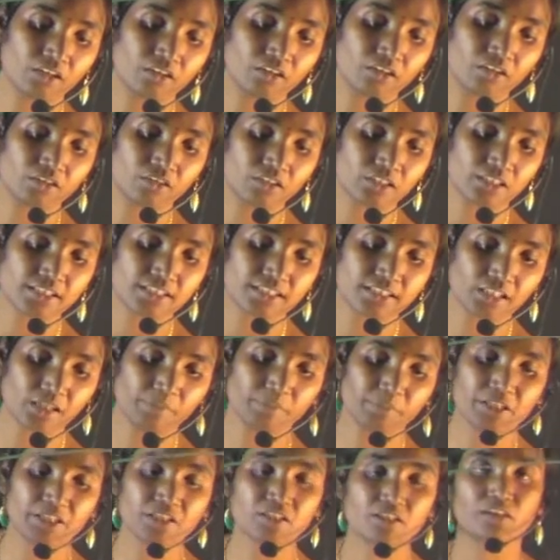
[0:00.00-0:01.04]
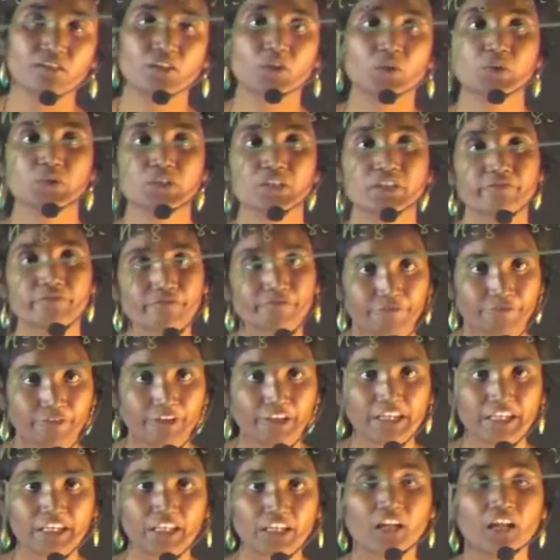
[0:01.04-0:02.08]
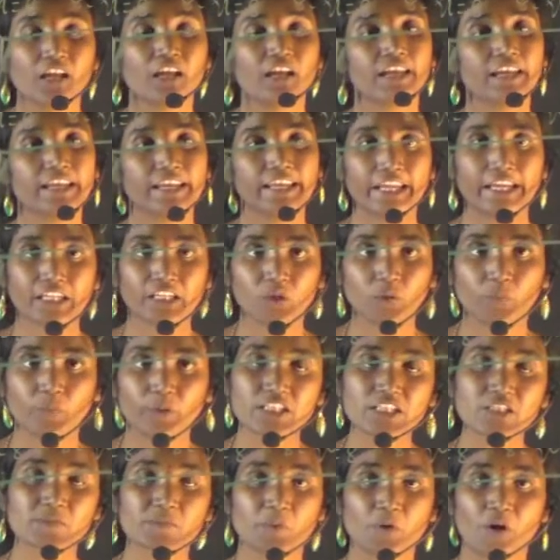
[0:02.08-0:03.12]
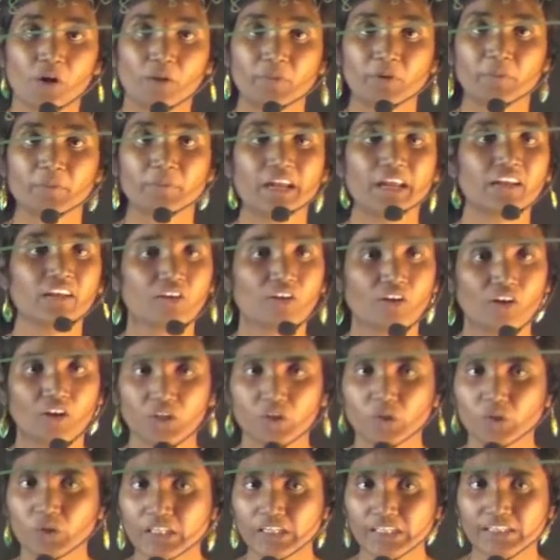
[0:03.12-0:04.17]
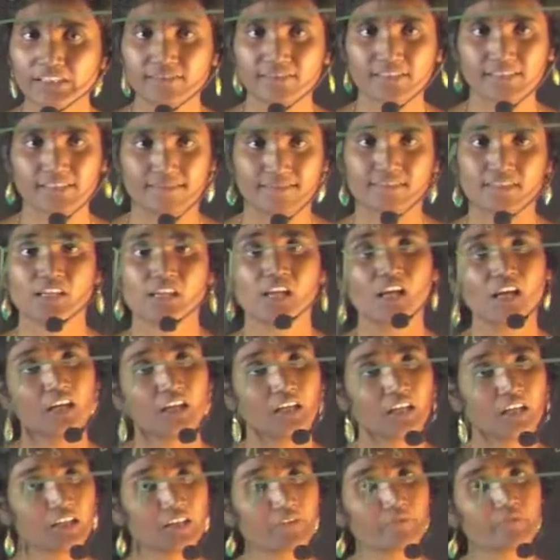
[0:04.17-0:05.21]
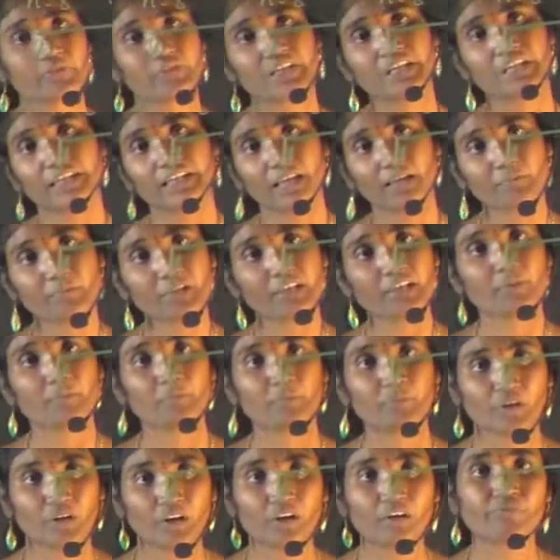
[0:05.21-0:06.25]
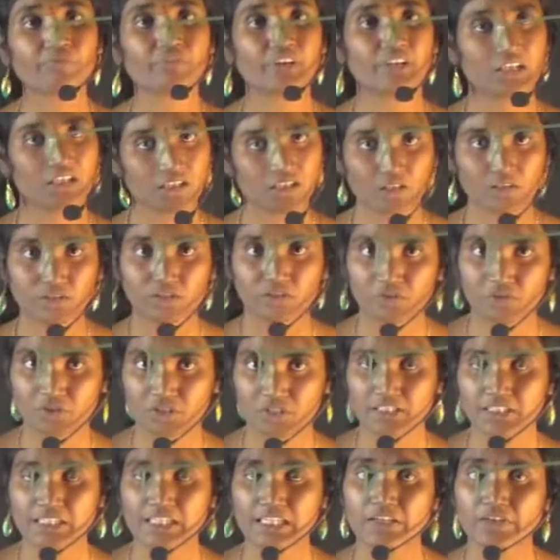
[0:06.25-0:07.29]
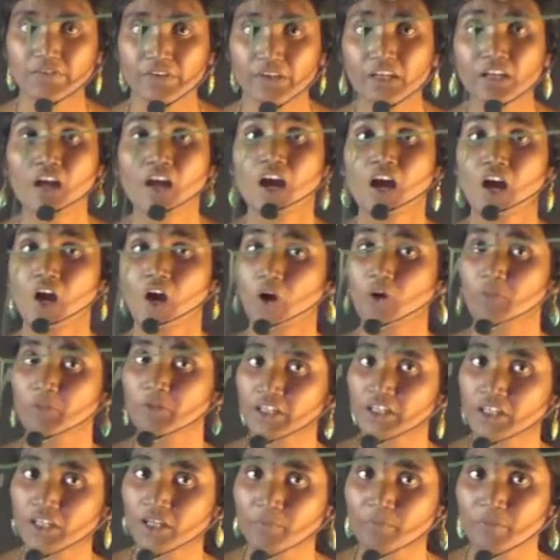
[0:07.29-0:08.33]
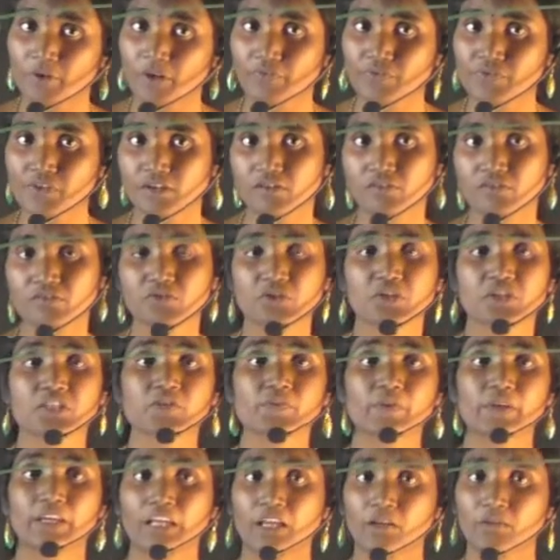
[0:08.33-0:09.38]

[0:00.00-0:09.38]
is the tuple solution for 8 queens problem. And not only this, here there can be number of solutions. Even how many number of solutions we can